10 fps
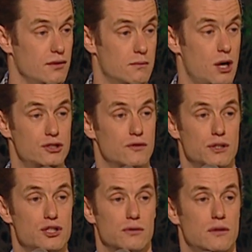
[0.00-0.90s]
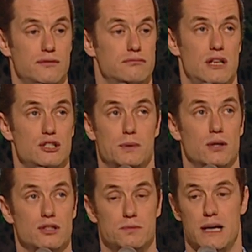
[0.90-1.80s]
You know, most of which will have, let's be
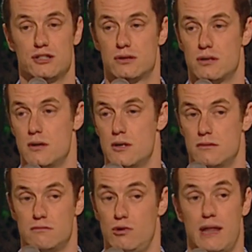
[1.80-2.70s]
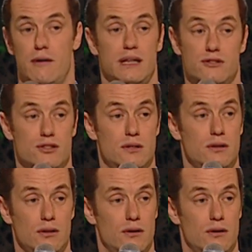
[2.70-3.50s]
honest, passed without incident.